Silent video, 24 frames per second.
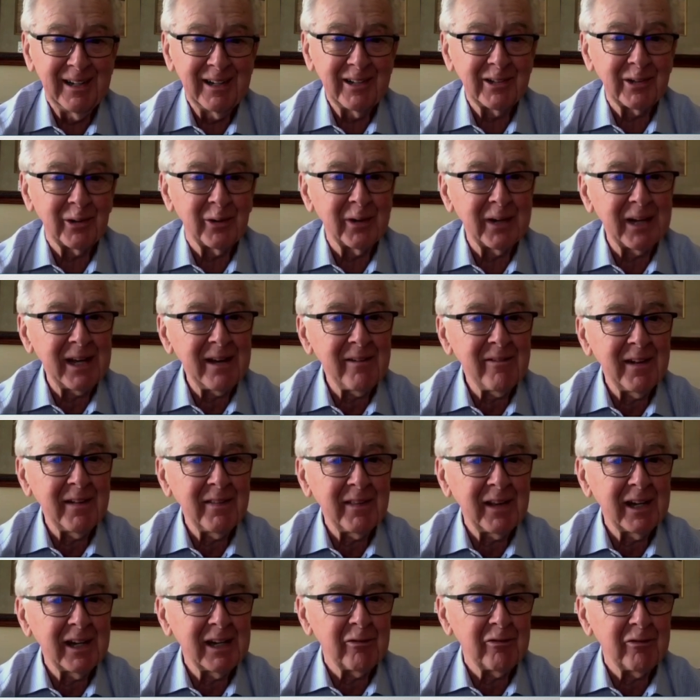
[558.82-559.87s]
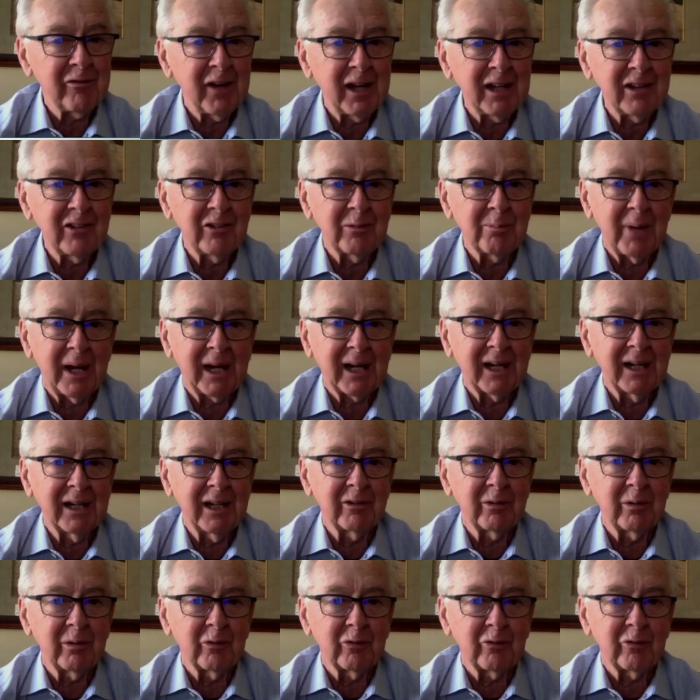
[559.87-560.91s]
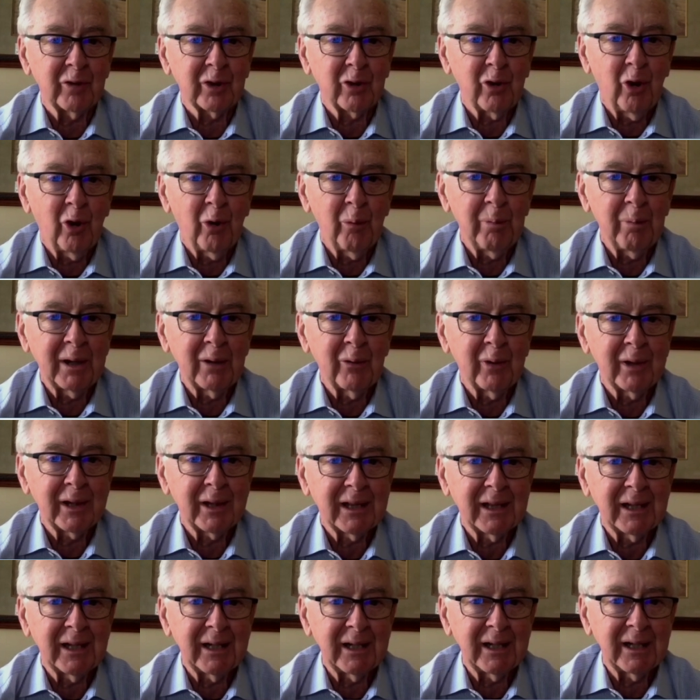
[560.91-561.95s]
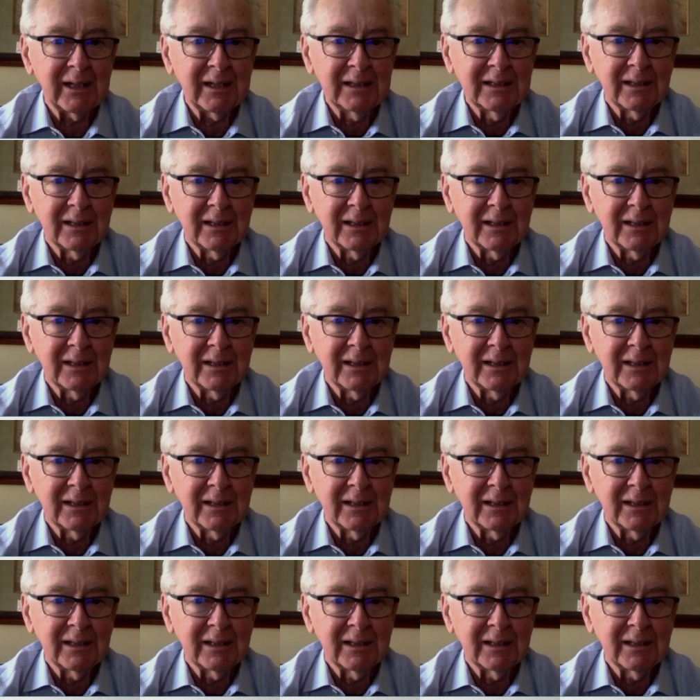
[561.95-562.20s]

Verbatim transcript: So hmm. even the defense mechanisms for coping with the